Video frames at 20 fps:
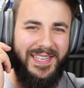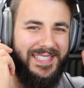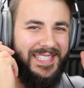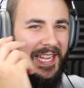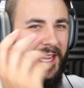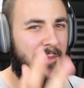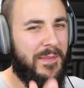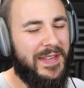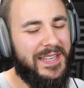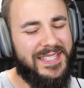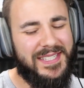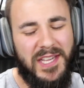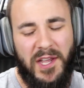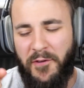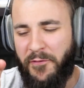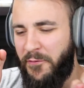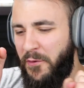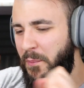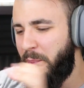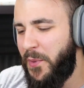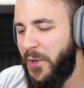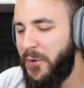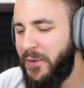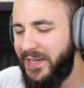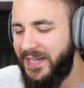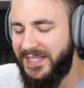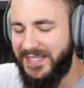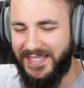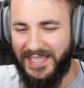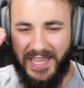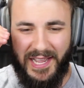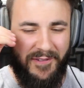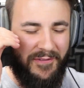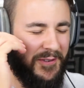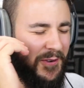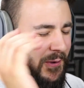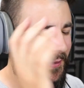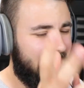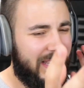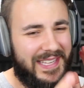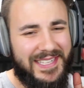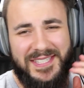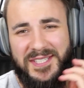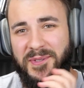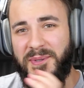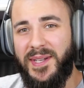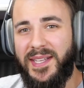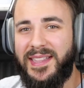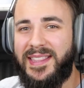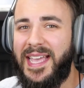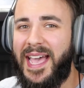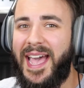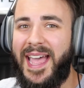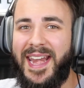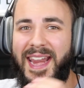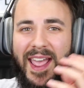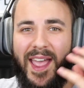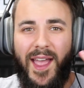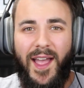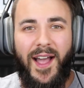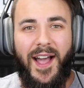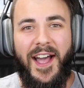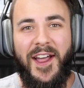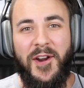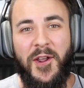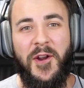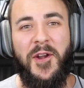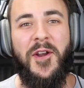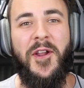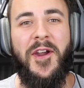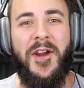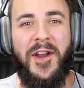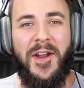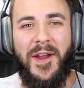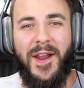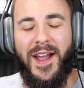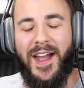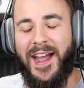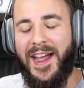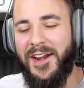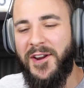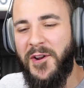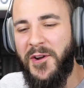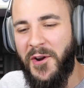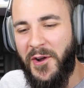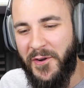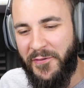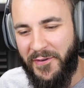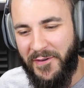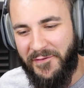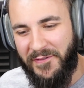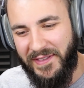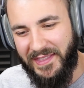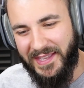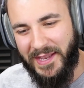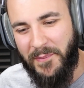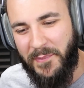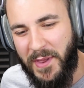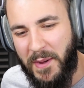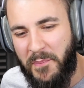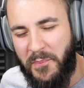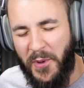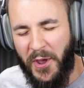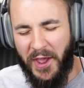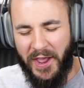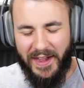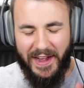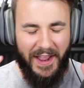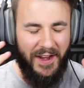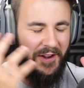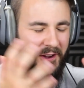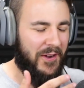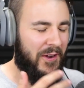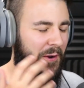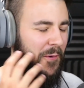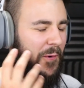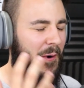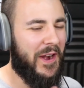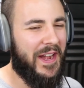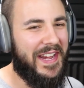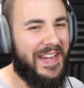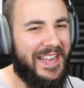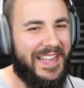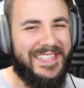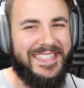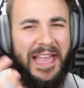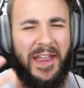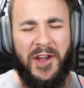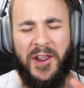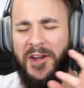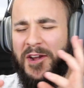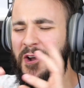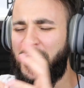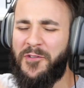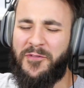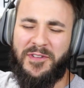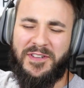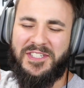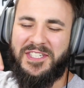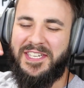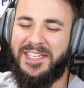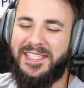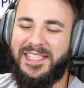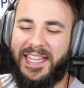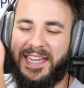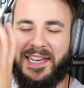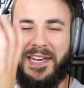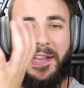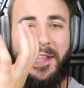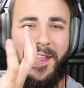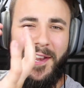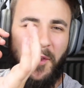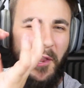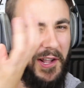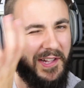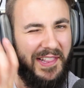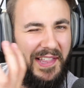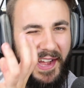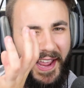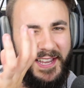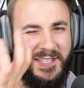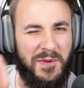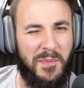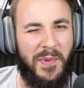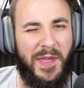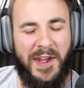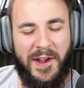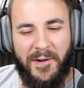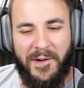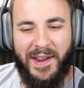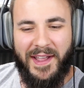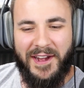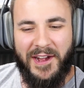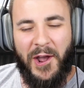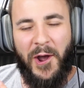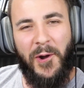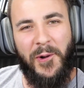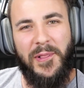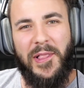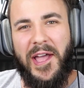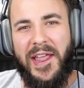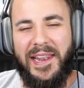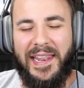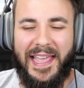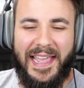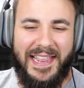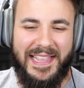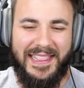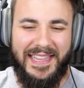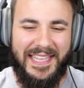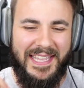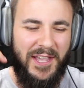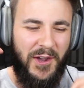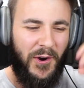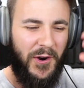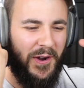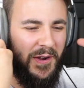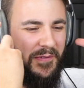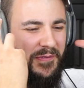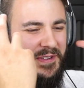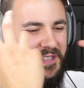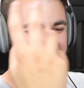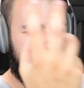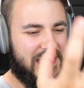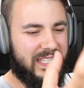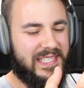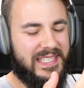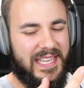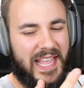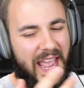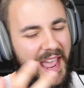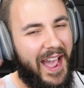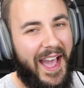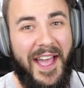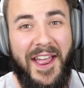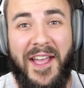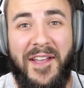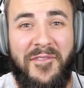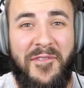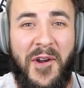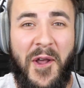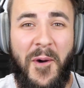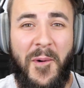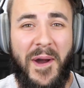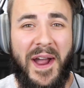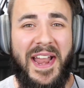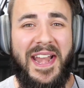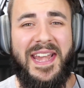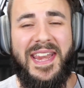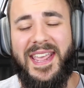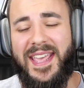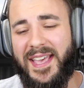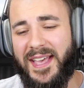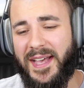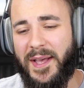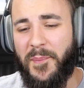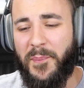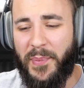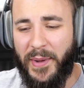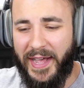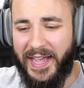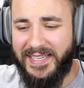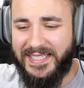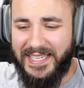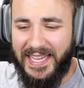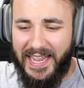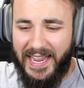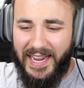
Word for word: taming stuff or building stuff, doing this, doing that. I don't know. I don't know if I'm feeling a bit burnt. I don't know what it is. I don't know if it's just like Lachlan hasn't been around a whole lot lately or if it's just, I have no idea. But